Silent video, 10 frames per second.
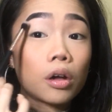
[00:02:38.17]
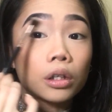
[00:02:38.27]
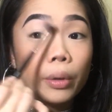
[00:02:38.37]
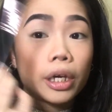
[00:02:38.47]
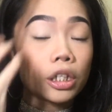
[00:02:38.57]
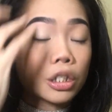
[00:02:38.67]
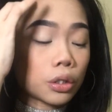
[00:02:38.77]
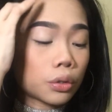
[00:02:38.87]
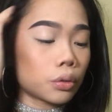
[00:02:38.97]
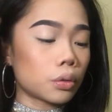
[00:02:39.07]
all the way
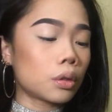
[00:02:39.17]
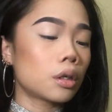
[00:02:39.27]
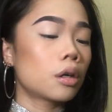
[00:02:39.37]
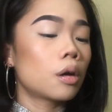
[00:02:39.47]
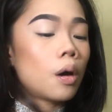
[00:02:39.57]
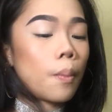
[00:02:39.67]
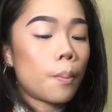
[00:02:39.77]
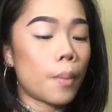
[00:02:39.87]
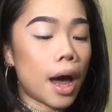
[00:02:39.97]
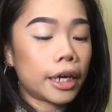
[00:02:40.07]
into
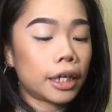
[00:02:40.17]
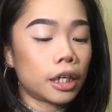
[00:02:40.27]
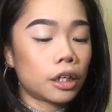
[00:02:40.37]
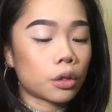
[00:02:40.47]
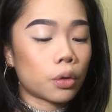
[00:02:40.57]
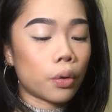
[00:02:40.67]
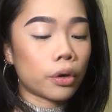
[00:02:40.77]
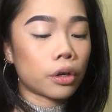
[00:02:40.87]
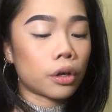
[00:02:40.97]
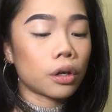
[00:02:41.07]
my inner
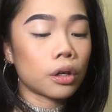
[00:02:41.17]
corner.